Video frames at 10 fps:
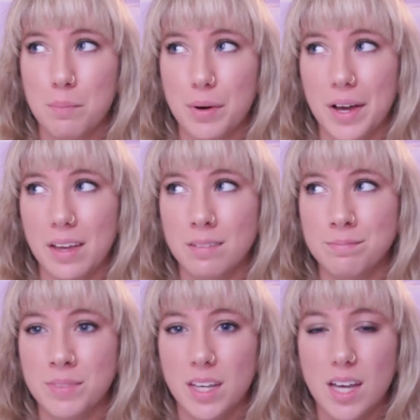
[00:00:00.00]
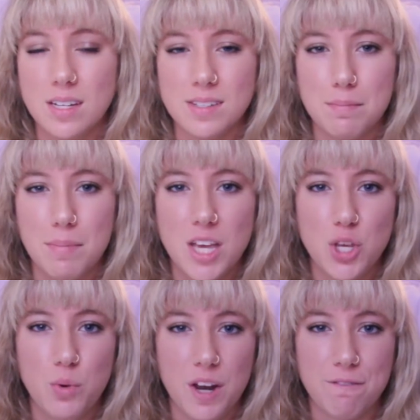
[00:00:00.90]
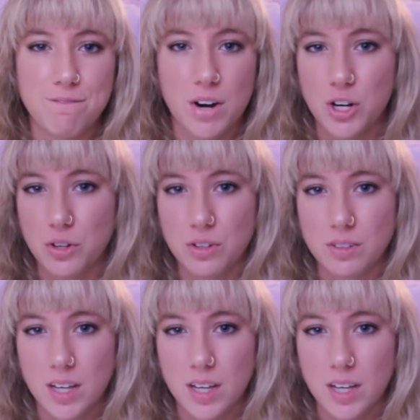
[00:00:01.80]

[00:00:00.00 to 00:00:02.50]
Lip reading: but it doesn't make you infertile.